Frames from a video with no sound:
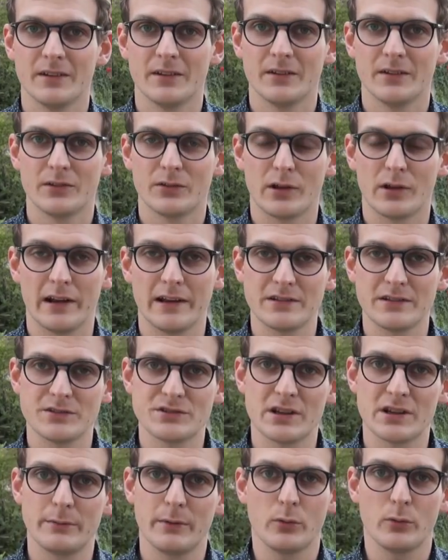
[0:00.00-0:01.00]
So ladies and
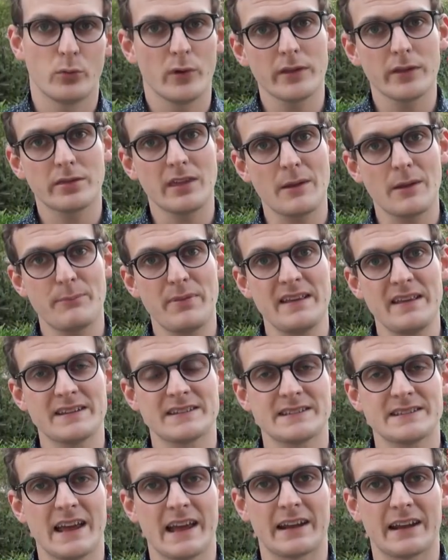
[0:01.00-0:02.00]
gentlemen, with that being
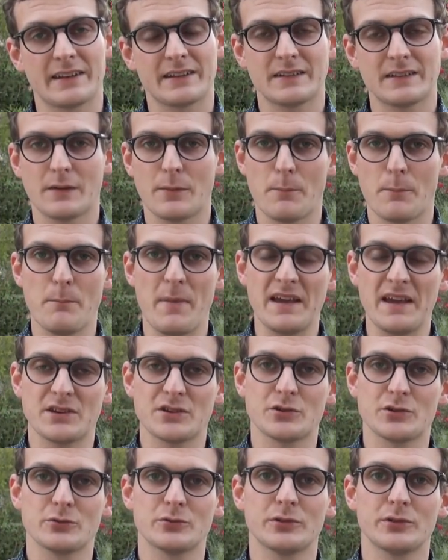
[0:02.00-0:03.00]
said, make
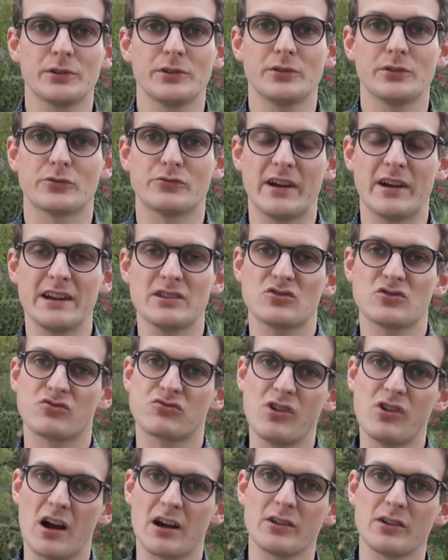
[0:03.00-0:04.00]
sure you're ready to
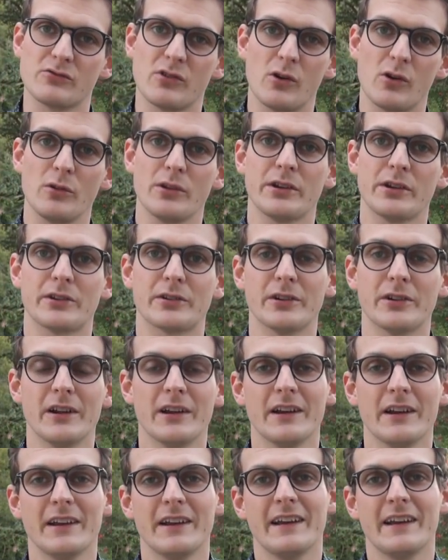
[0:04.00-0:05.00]
rock and roll here
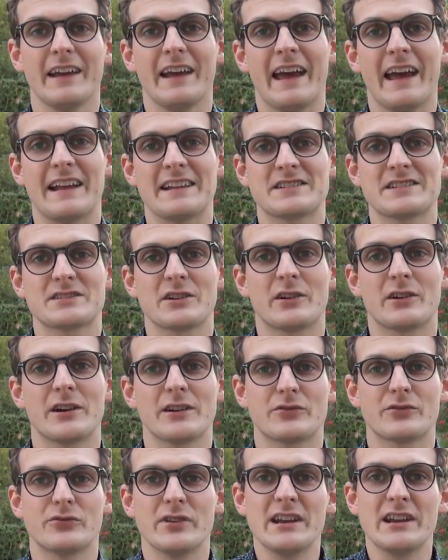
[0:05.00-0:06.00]
and
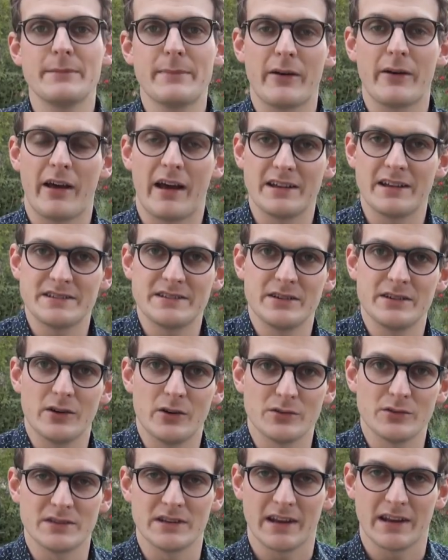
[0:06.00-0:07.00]
start reading about
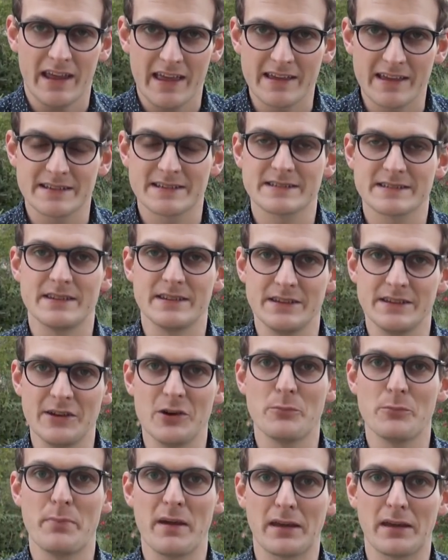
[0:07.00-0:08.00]
ICOs. It is the
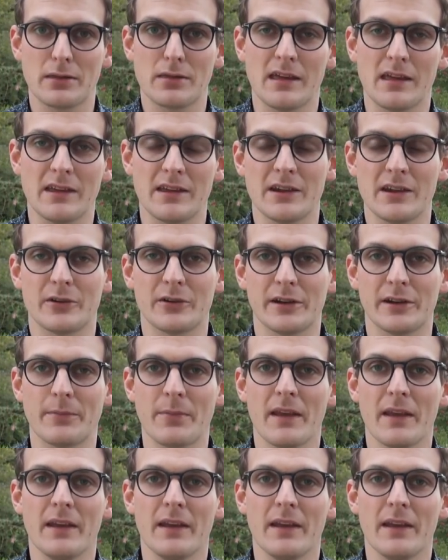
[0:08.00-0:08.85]
new big thing here